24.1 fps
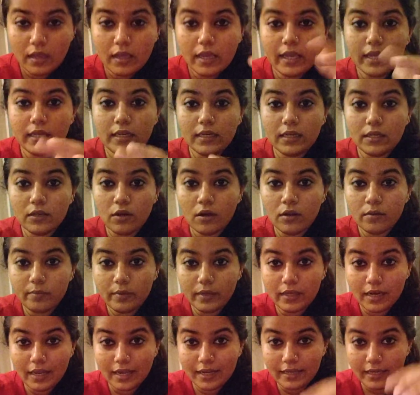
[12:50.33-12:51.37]
It need not be
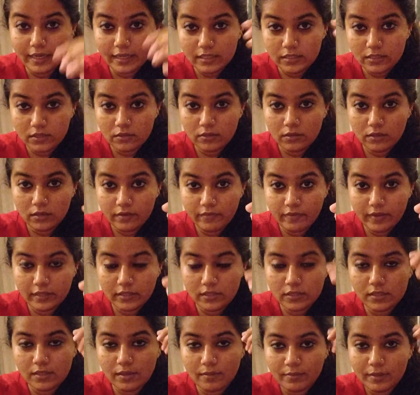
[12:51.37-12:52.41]
like an external event. So
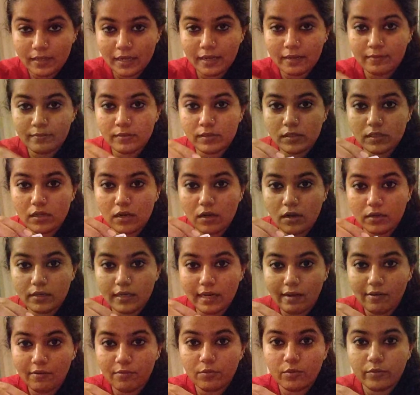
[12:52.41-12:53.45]
sometimes
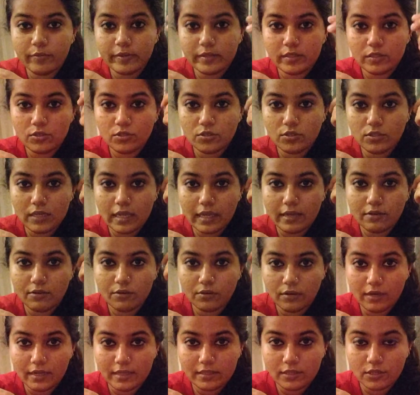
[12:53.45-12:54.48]
tower moments are just like
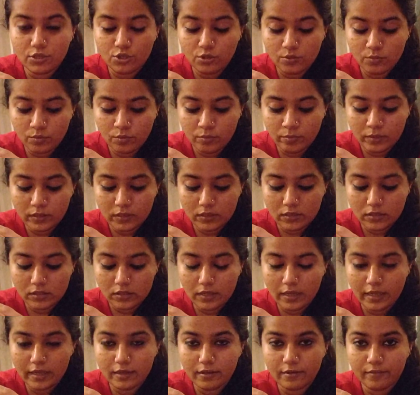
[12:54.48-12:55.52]
realization moments.
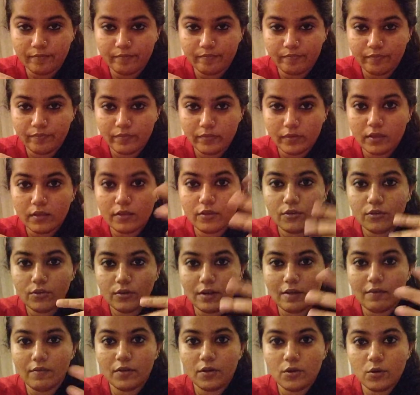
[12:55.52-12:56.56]
Like you're
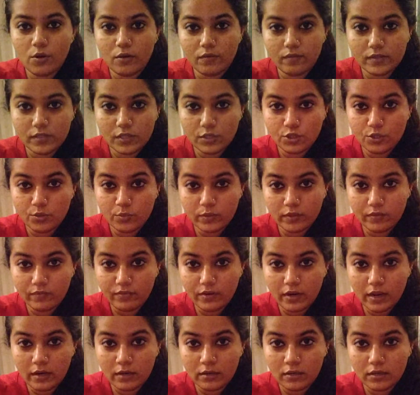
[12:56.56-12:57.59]
having a conversation with a
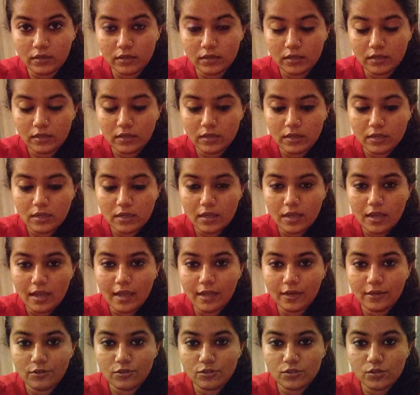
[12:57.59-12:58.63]
friend
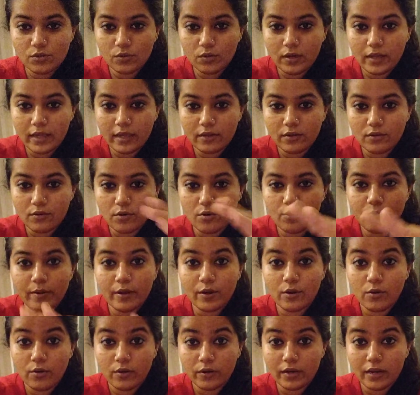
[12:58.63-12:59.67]
and you just go like, oh my
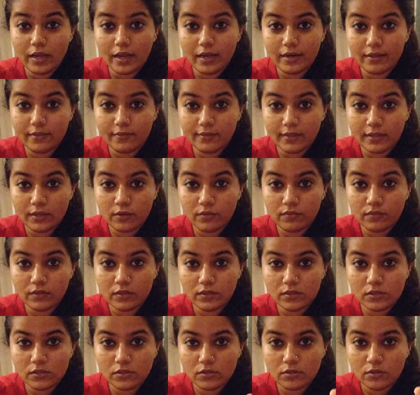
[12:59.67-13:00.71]
god, I didn't think of
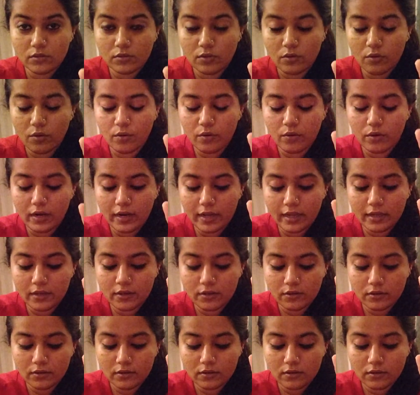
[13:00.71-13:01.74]
this. Or like,
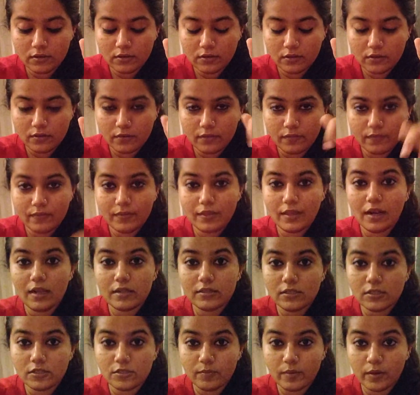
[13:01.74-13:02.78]
that
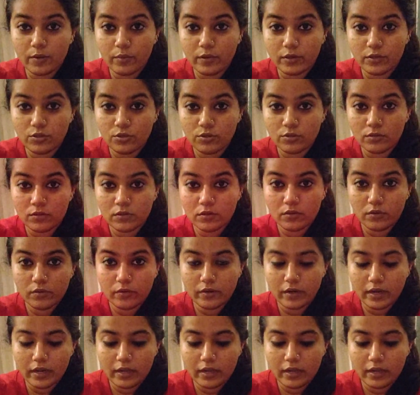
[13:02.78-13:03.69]
answers my question. Or